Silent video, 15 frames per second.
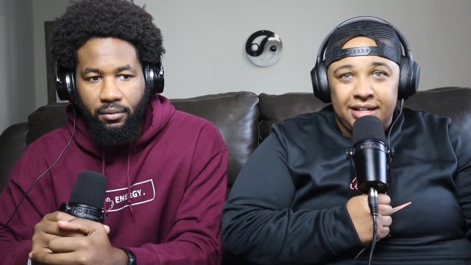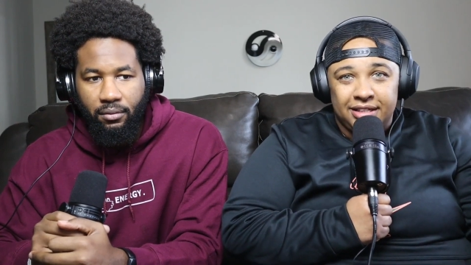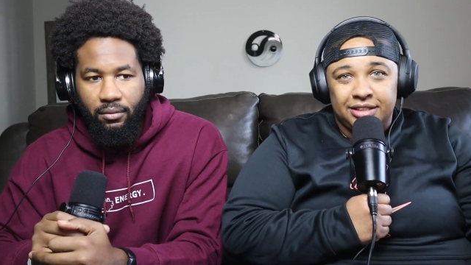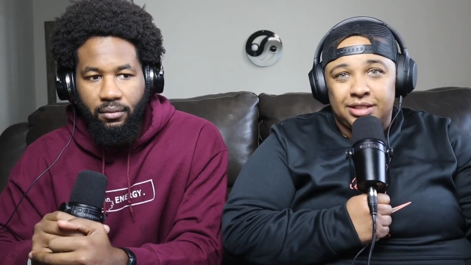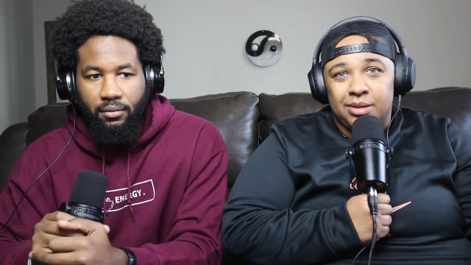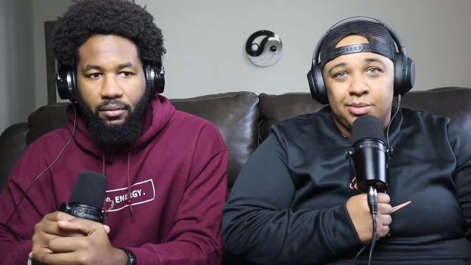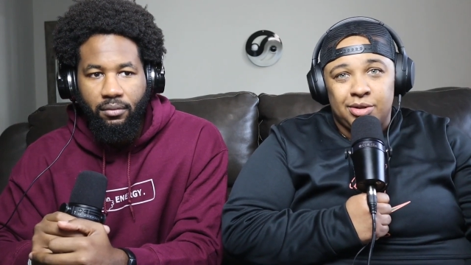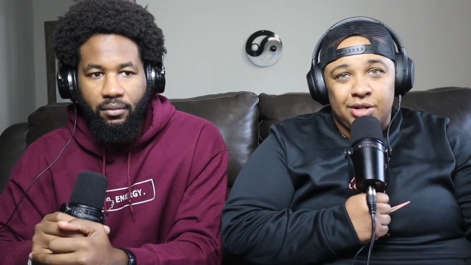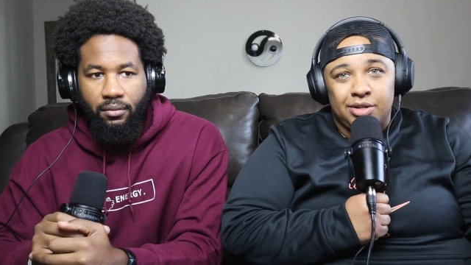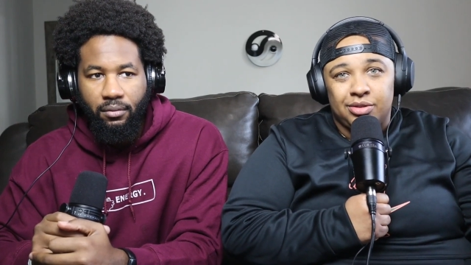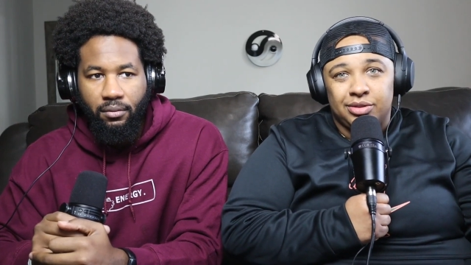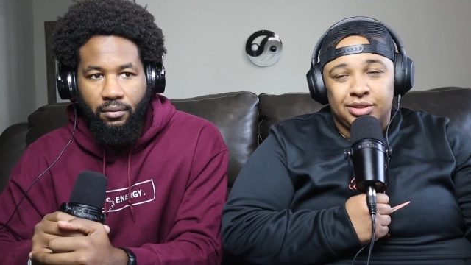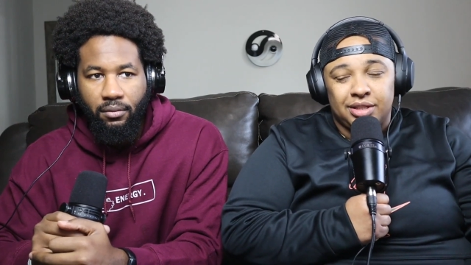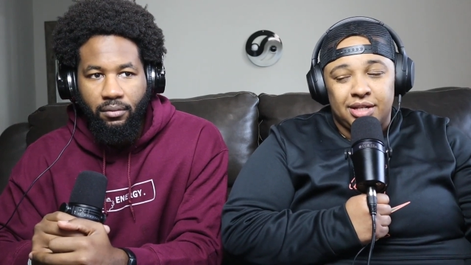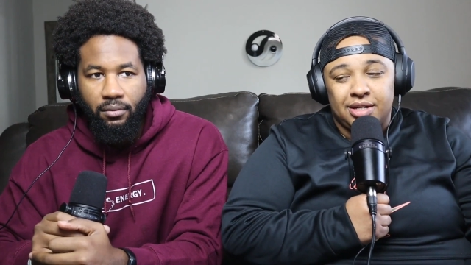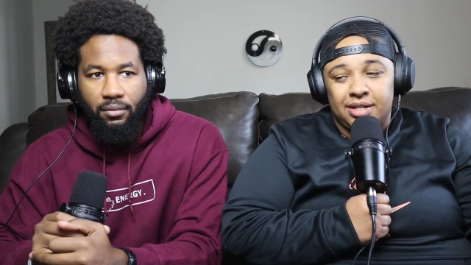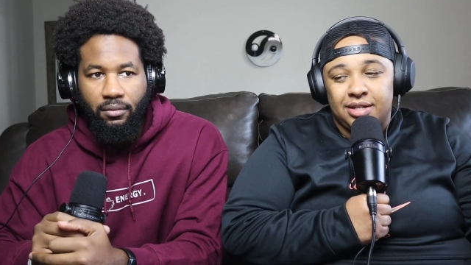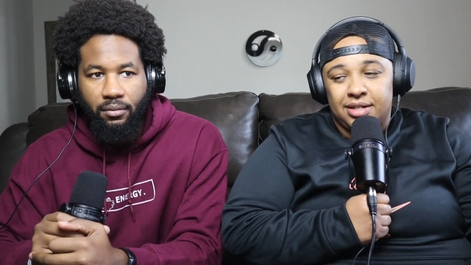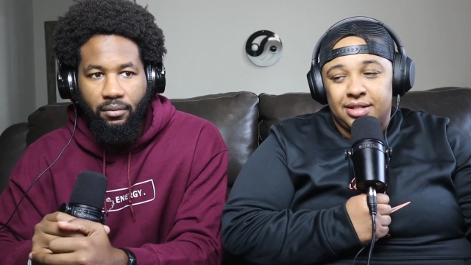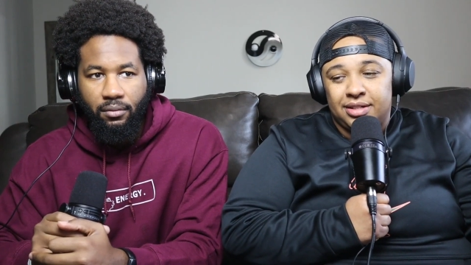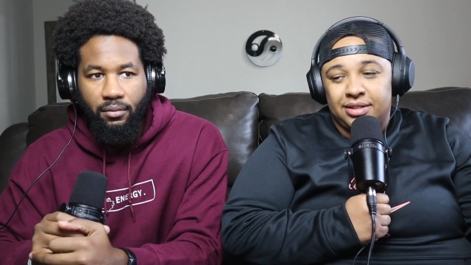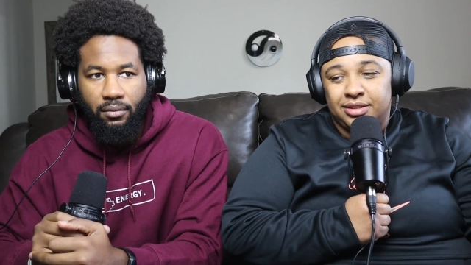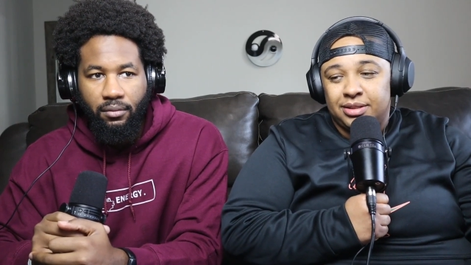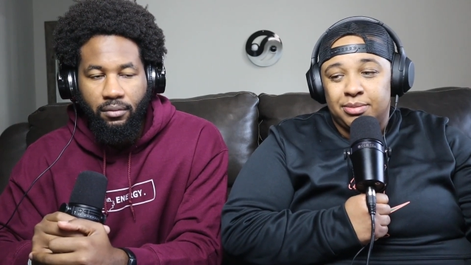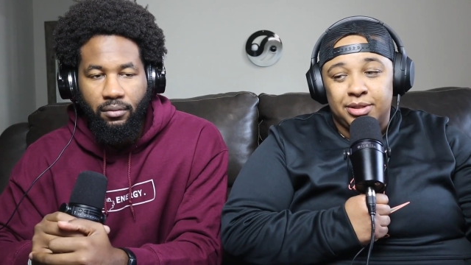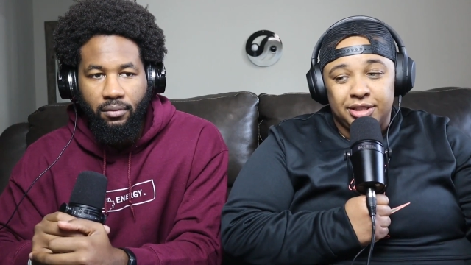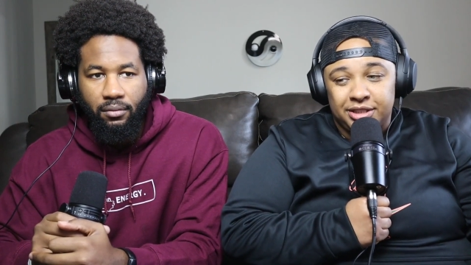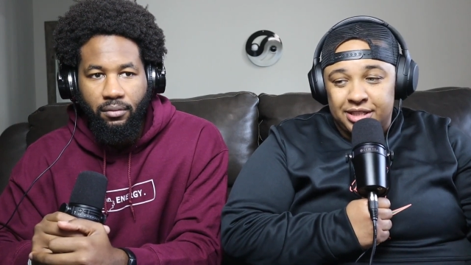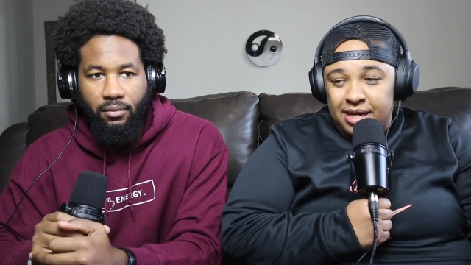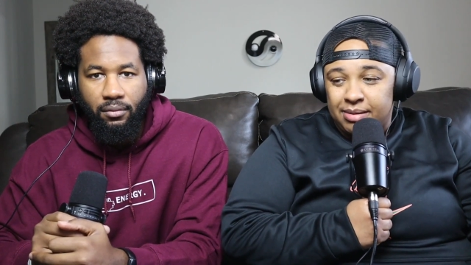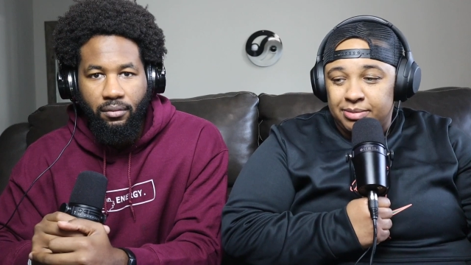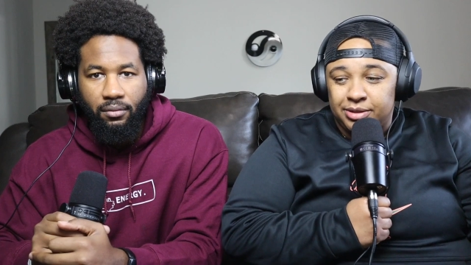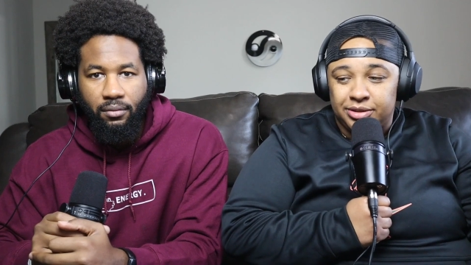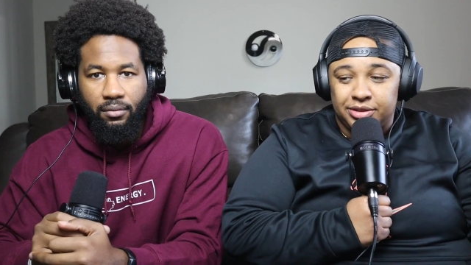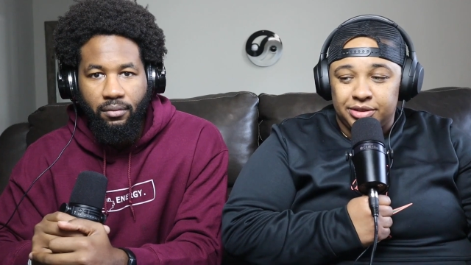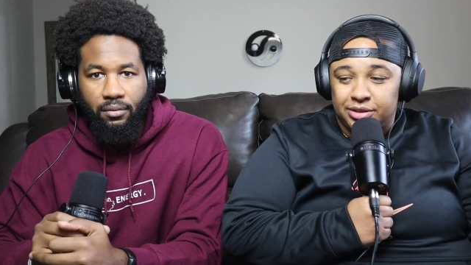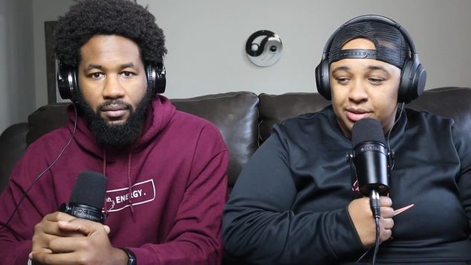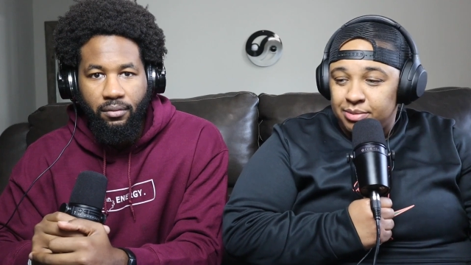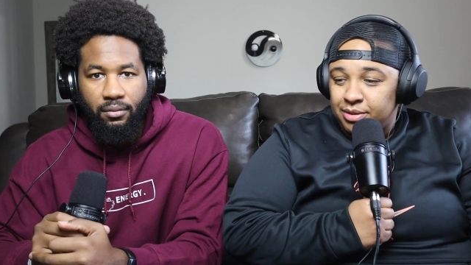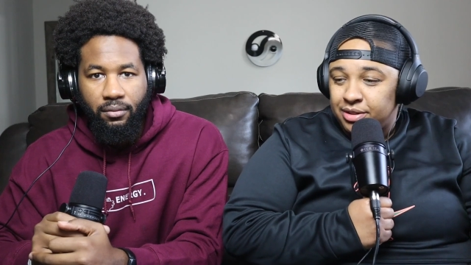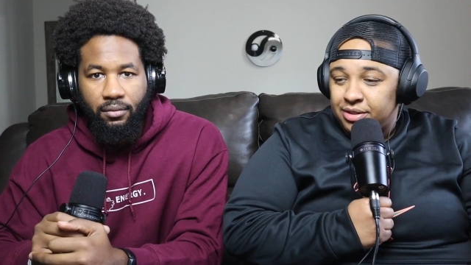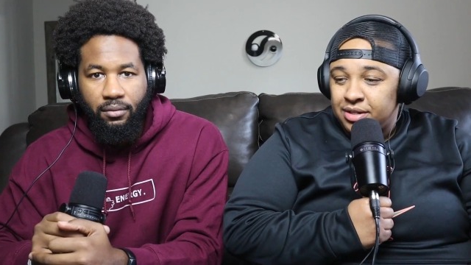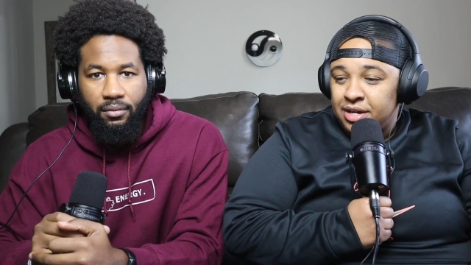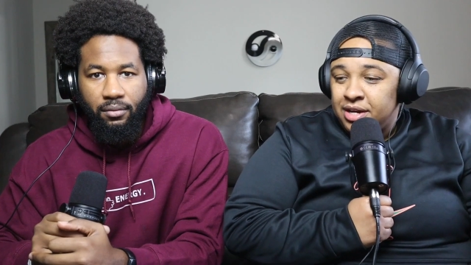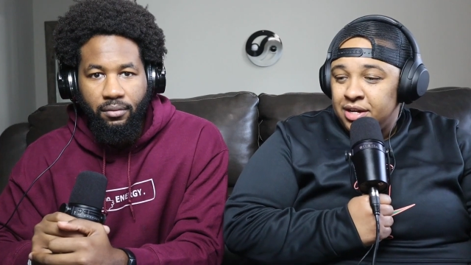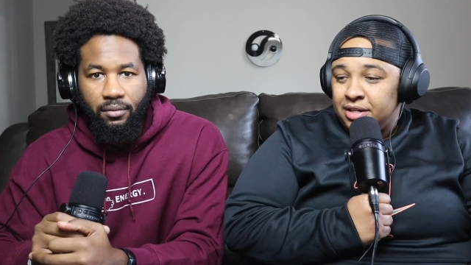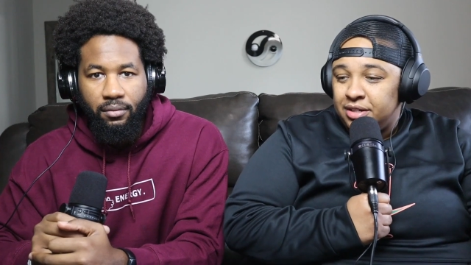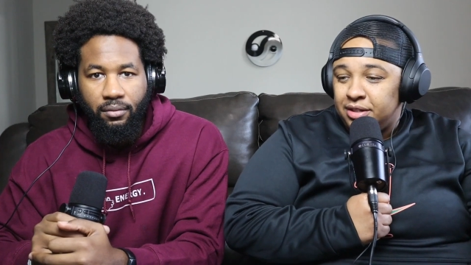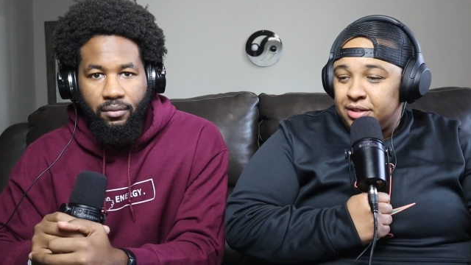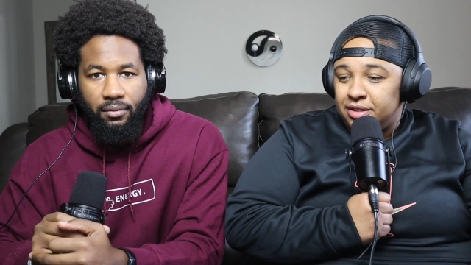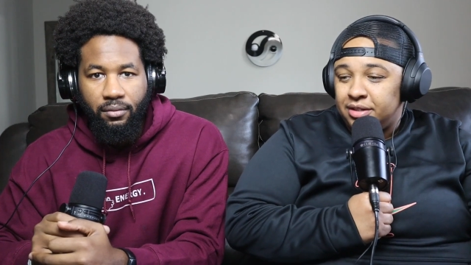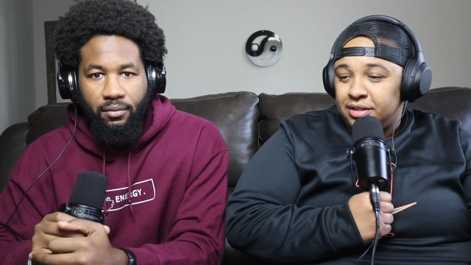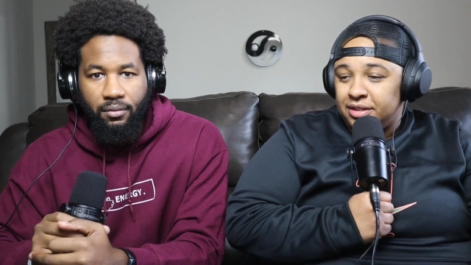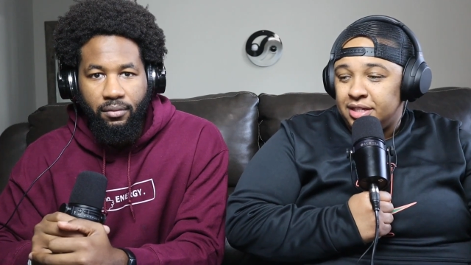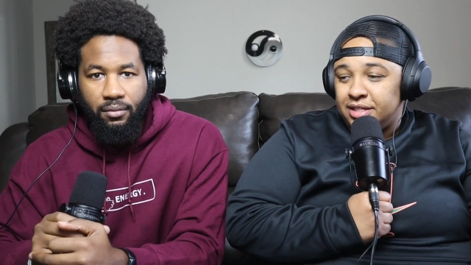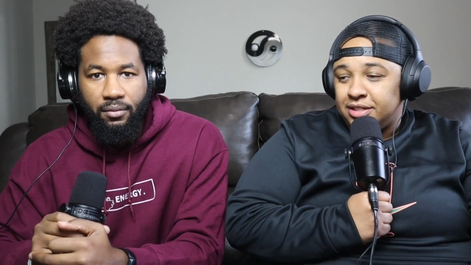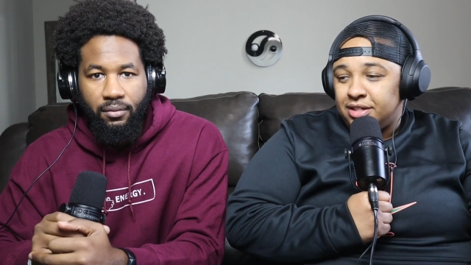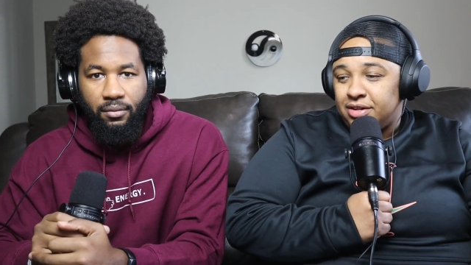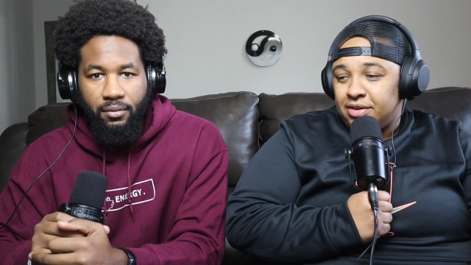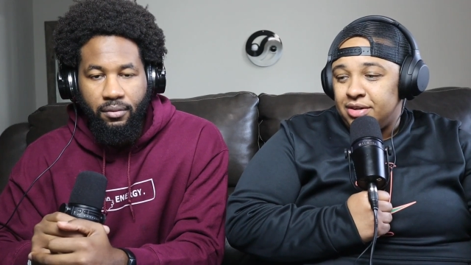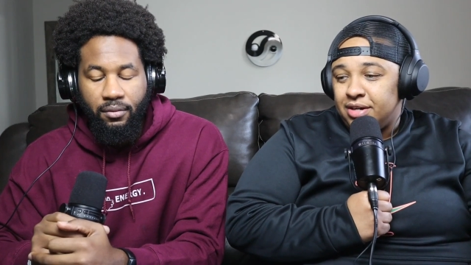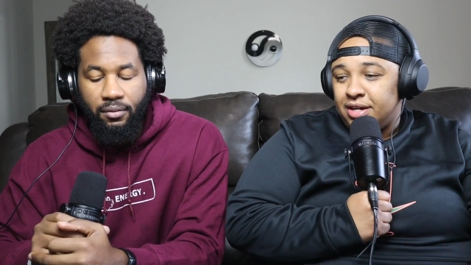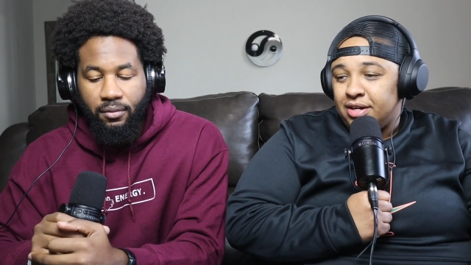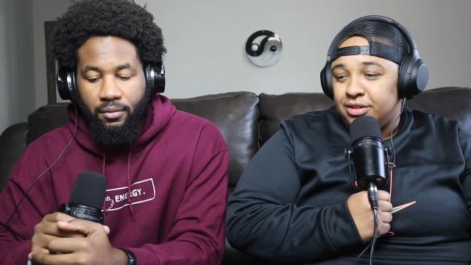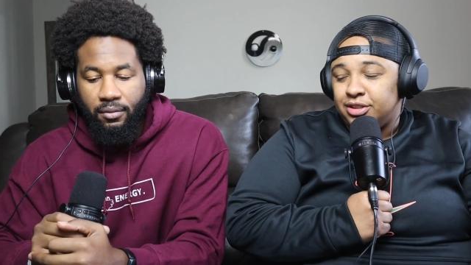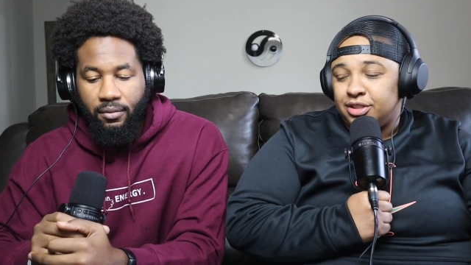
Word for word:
Speaker 1: in some of those, uh, some of the chapters or some of the, the things that are in there.